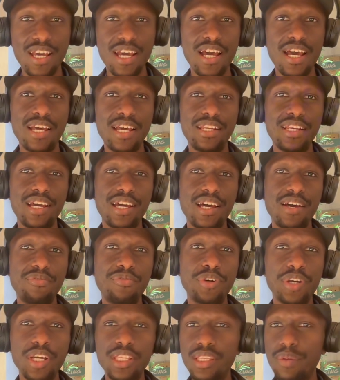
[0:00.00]
And
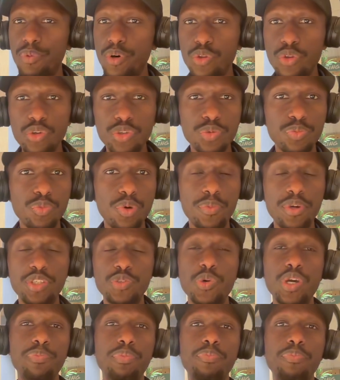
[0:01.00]
forget about those
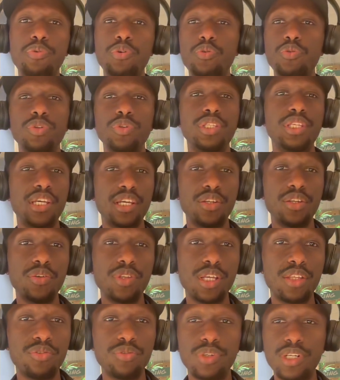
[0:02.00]
moments where people could tell you
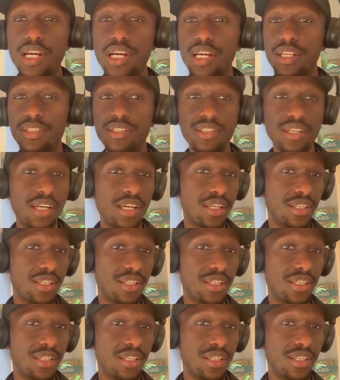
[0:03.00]
that you can't